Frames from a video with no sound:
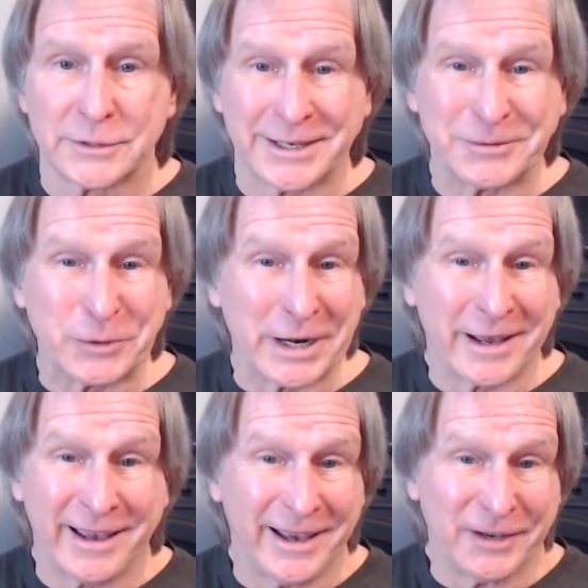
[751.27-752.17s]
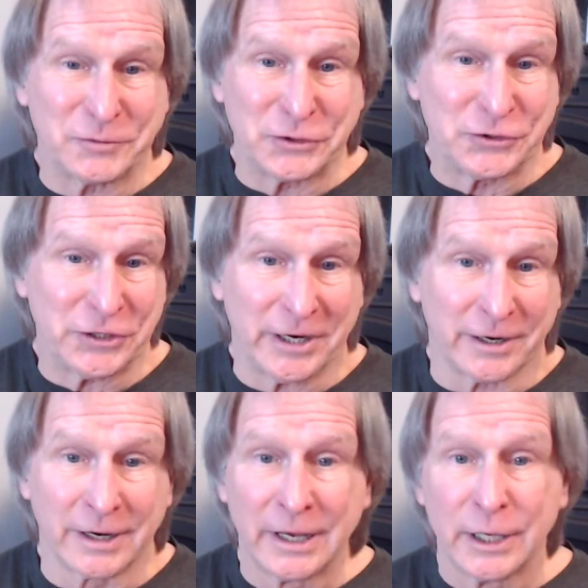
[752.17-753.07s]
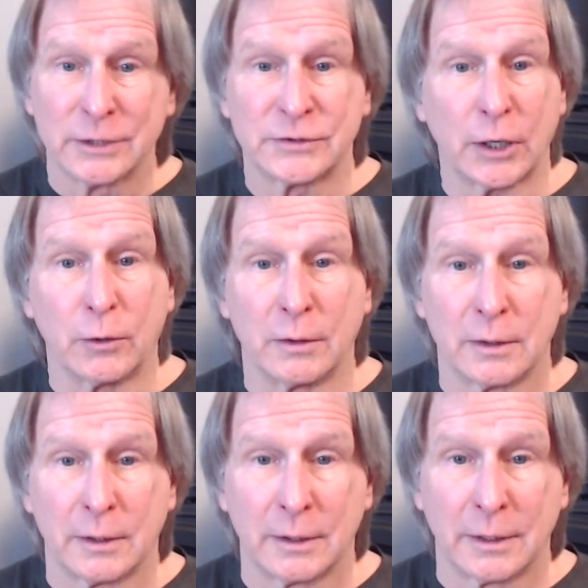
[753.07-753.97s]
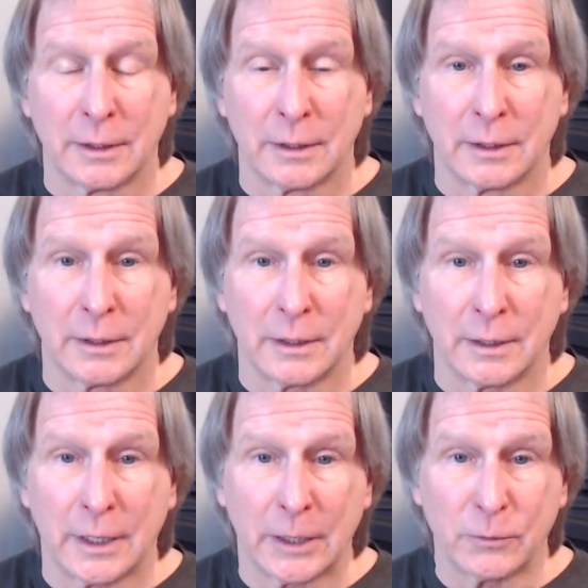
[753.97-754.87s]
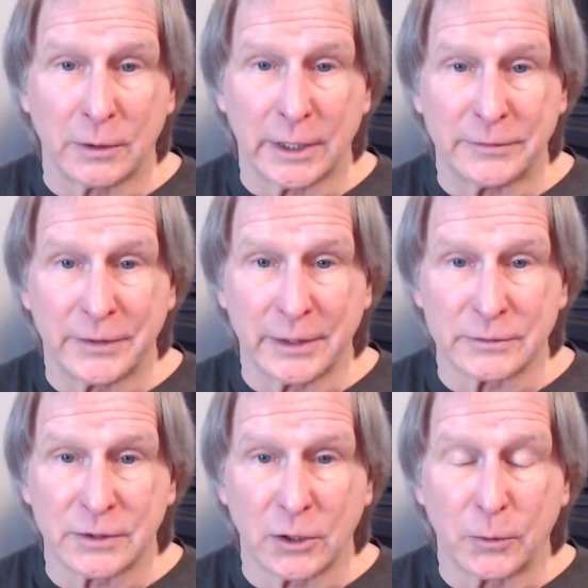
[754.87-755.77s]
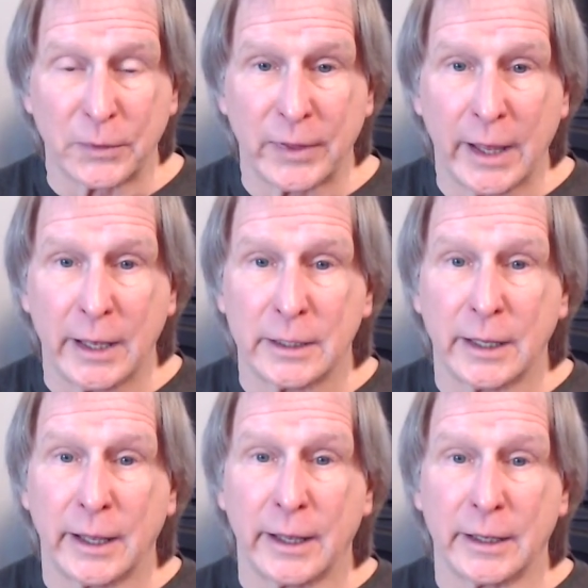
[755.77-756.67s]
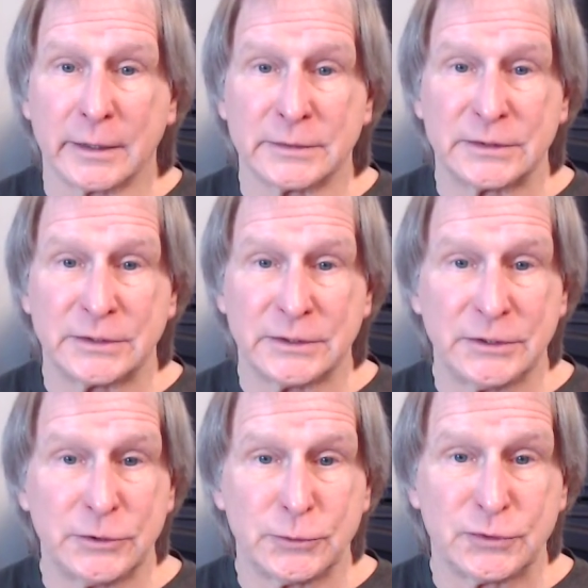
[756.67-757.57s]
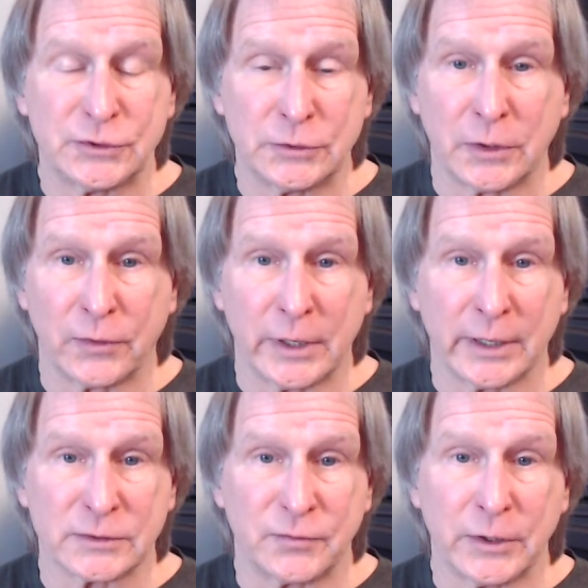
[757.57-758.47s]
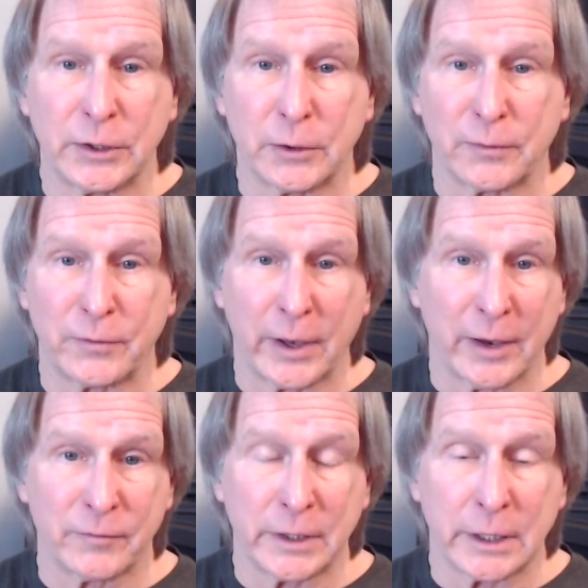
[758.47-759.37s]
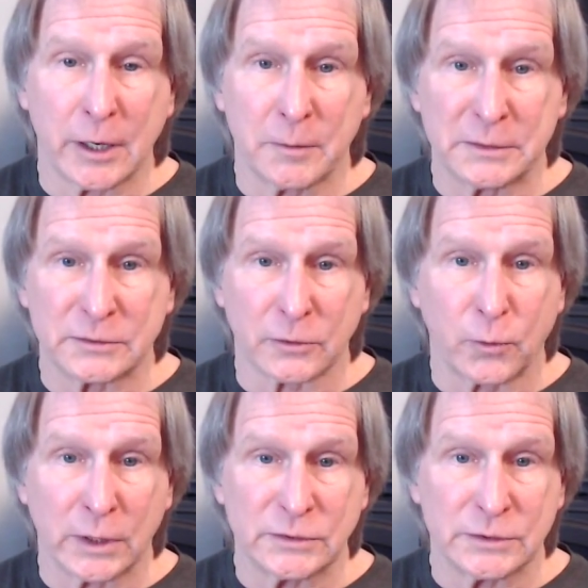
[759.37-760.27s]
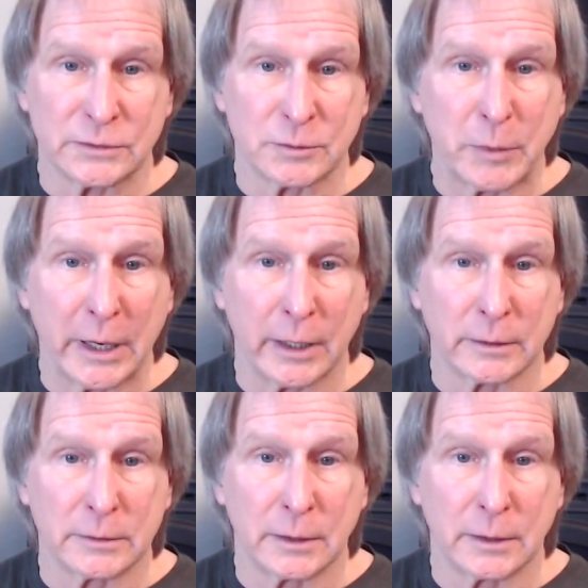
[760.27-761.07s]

of what I have to share. So I will let things go with that, and see you soon in the next video. If you have any comments or questions about